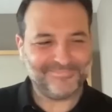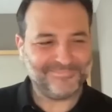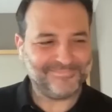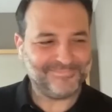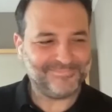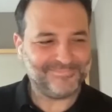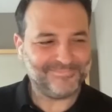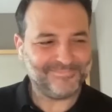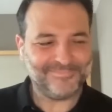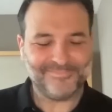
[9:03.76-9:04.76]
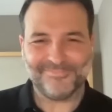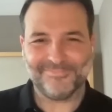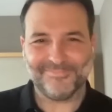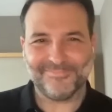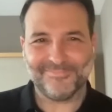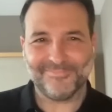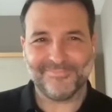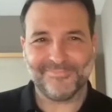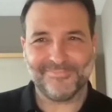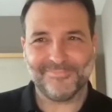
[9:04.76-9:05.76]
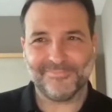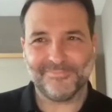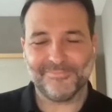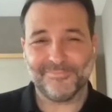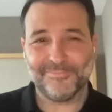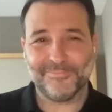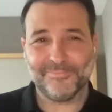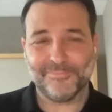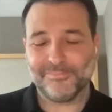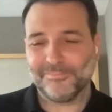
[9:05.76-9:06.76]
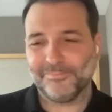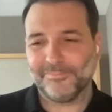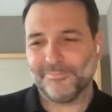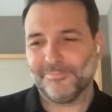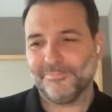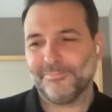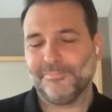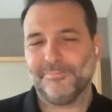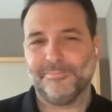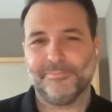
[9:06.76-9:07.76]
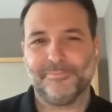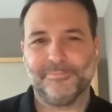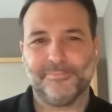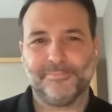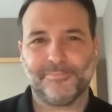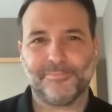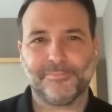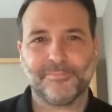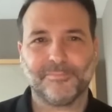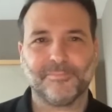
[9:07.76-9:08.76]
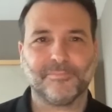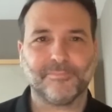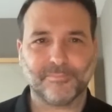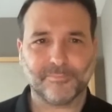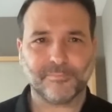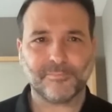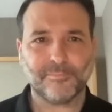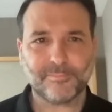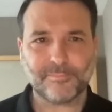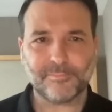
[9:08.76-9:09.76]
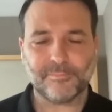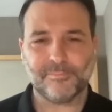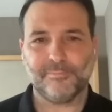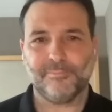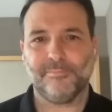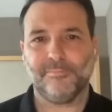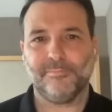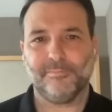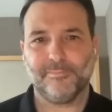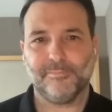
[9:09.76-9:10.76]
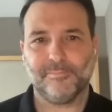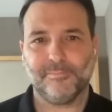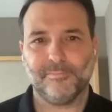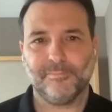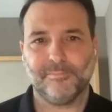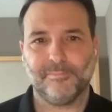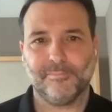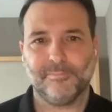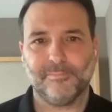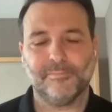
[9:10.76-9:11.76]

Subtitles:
No words are spoken by the person on screen.